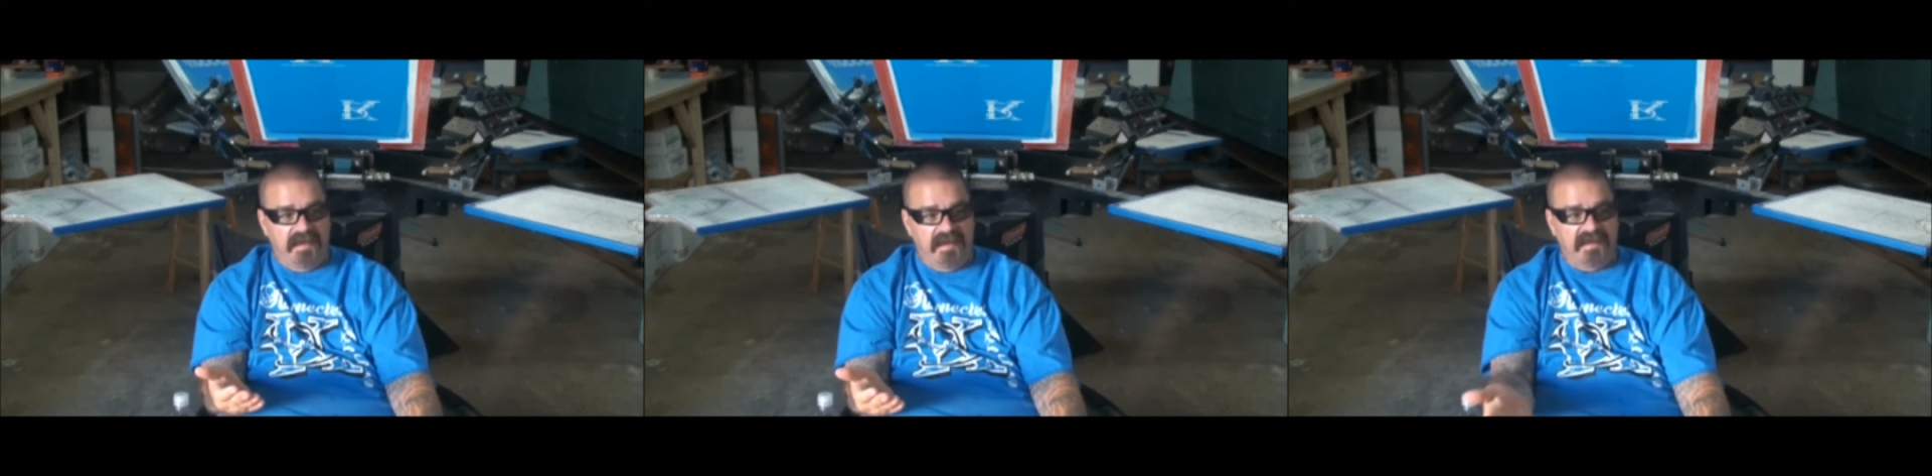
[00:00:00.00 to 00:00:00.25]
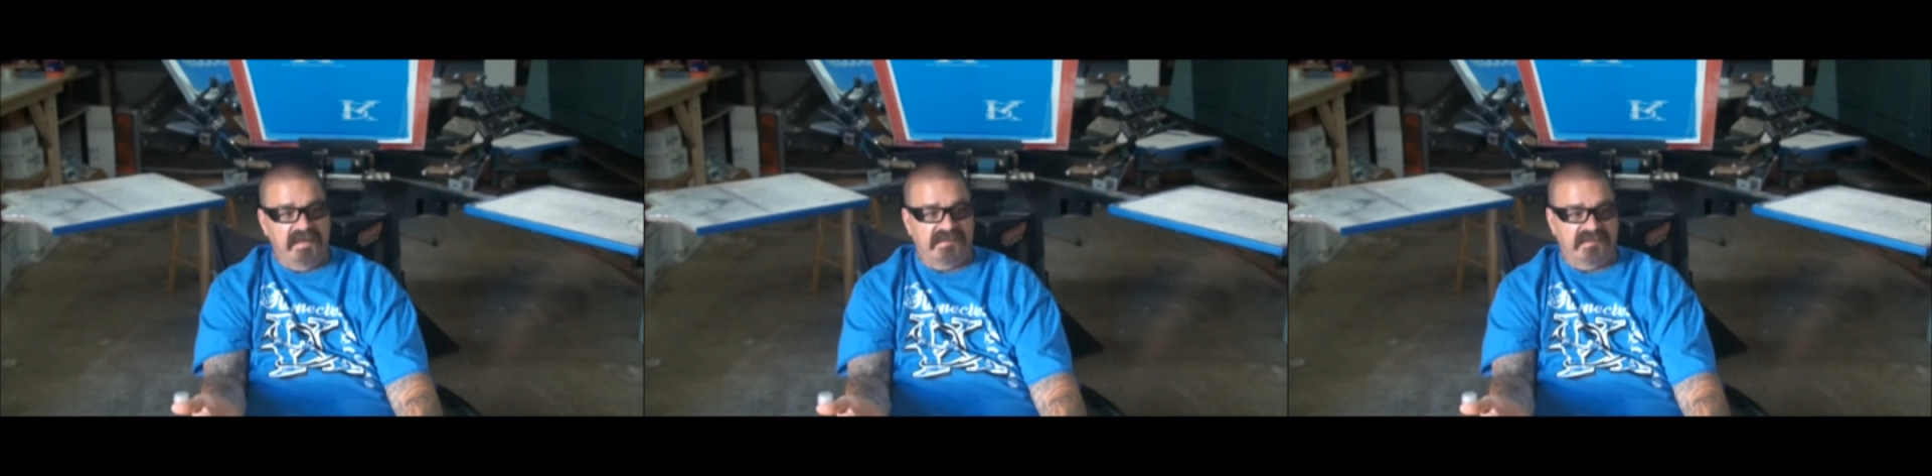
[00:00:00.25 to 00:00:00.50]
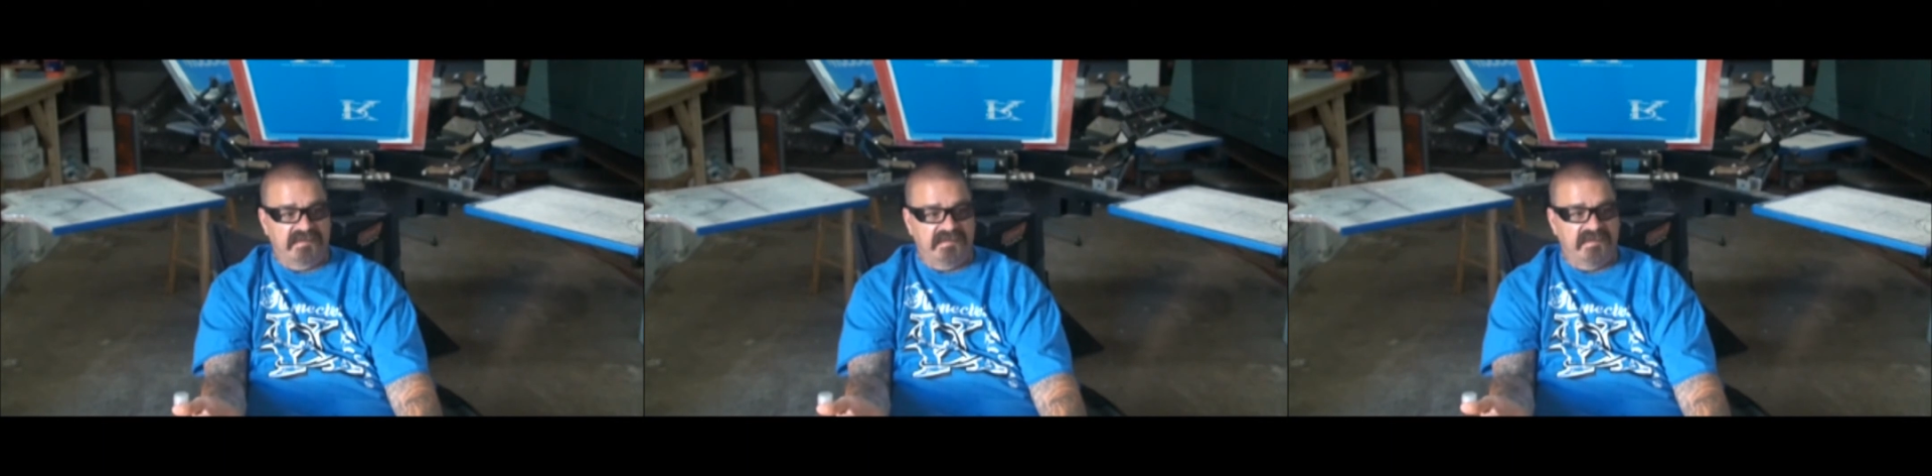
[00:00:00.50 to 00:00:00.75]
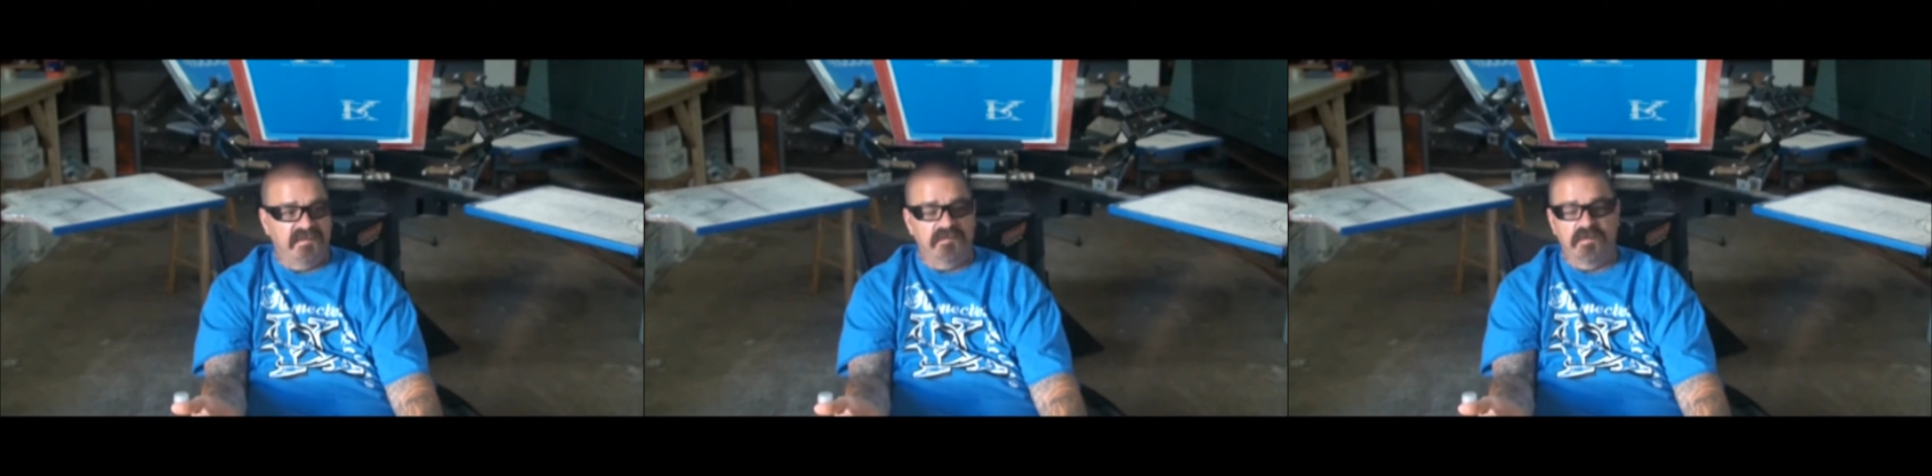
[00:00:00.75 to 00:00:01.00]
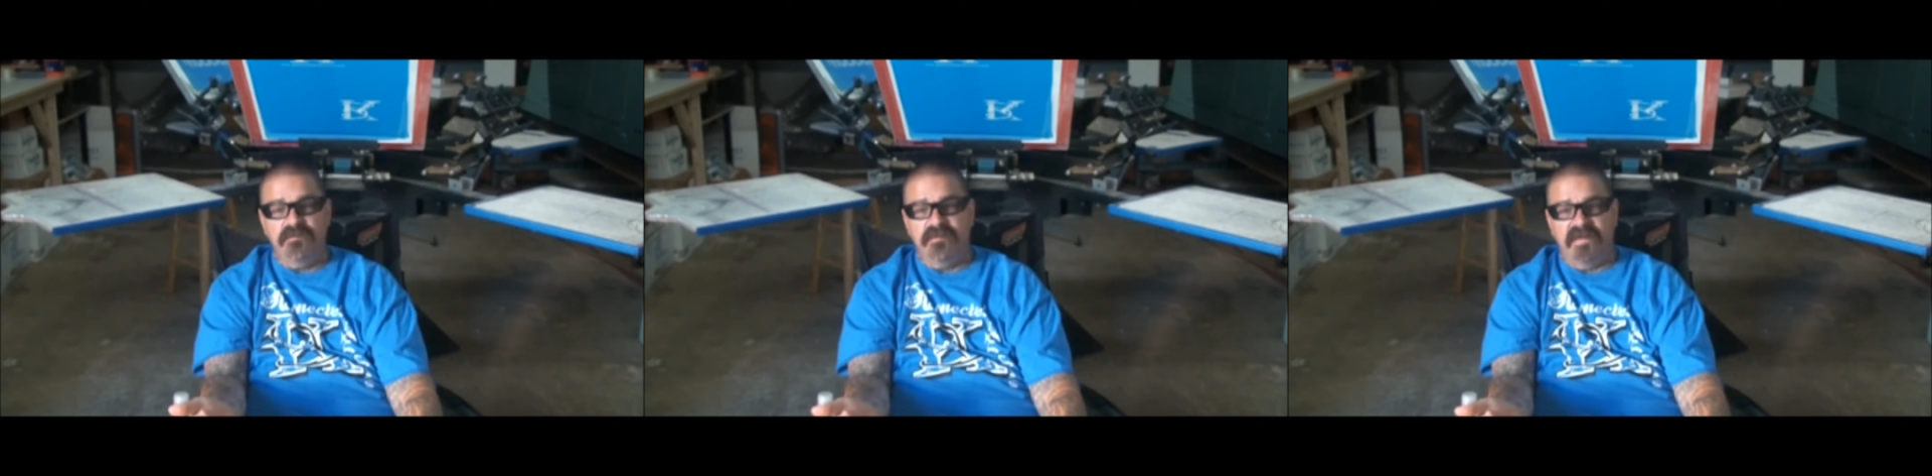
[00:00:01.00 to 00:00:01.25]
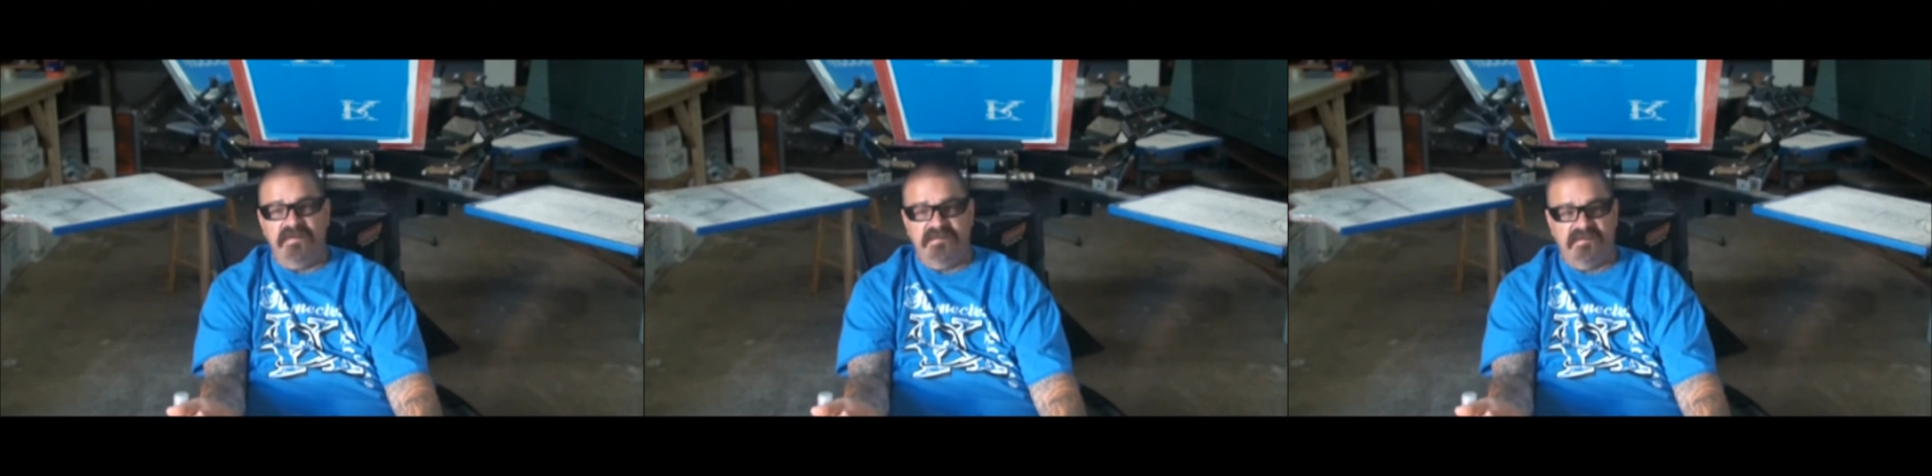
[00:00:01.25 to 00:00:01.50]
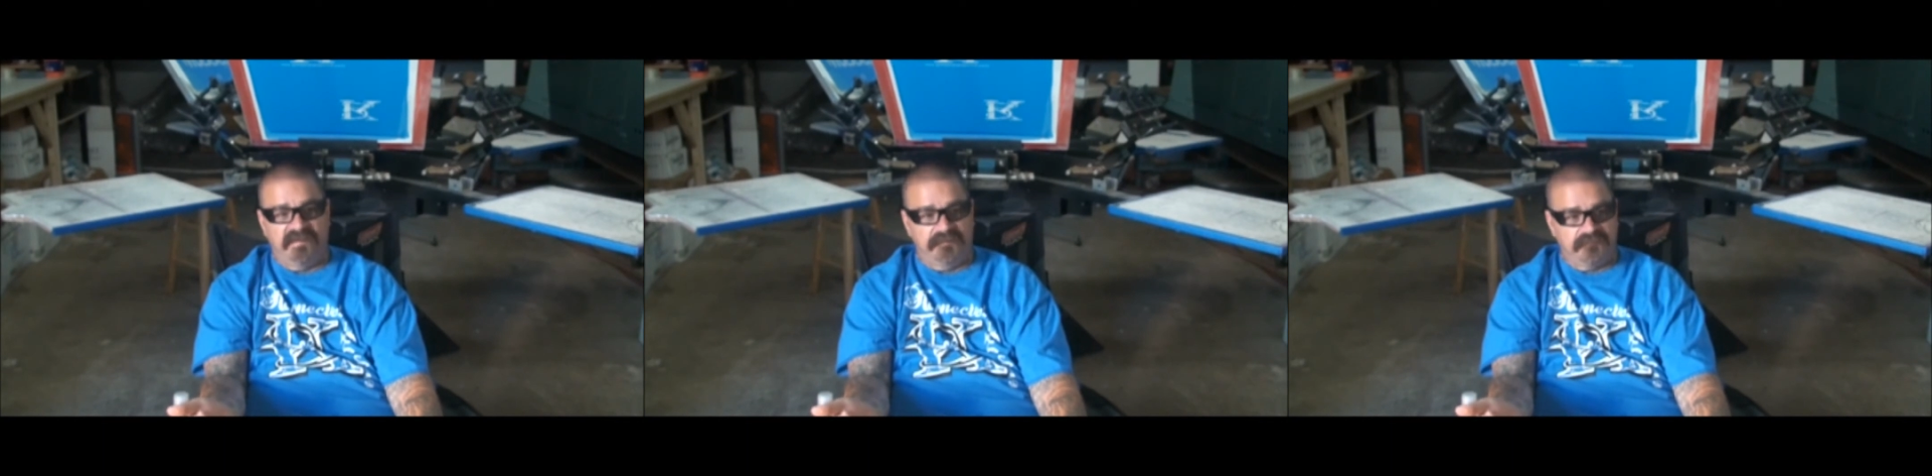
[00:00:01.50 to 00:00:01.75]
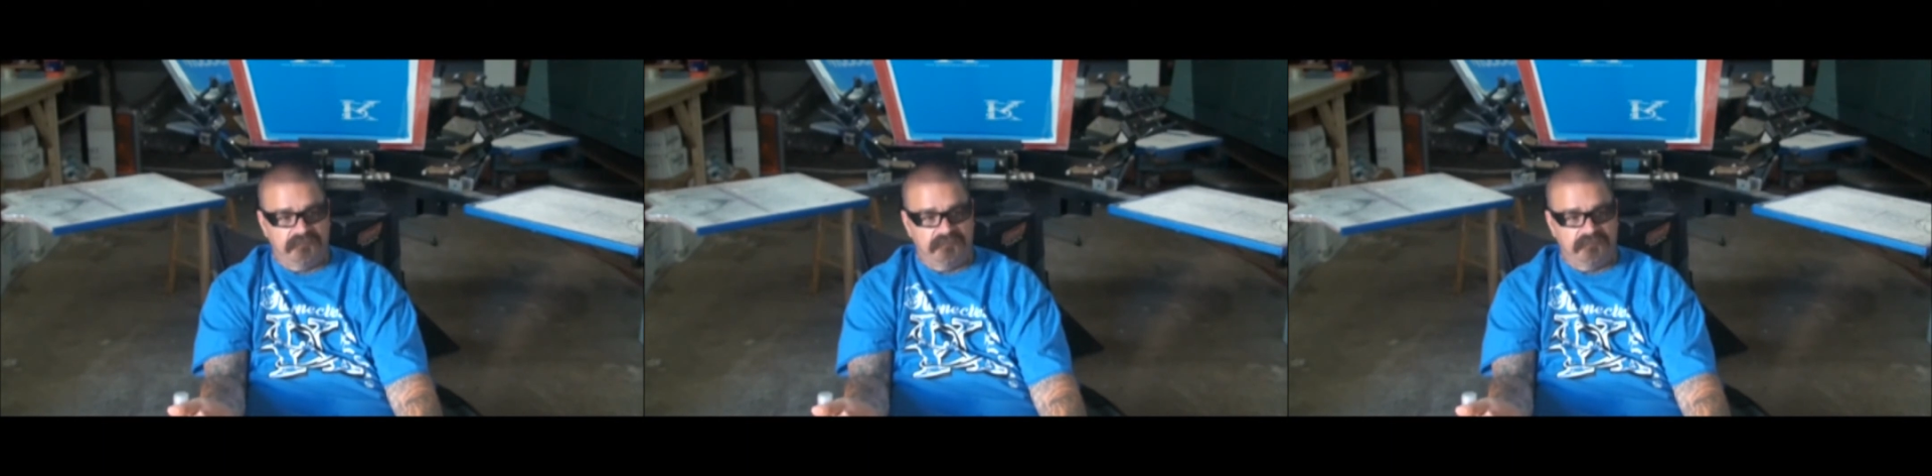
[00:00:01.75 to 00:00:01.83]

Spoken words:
he gets 2 roommates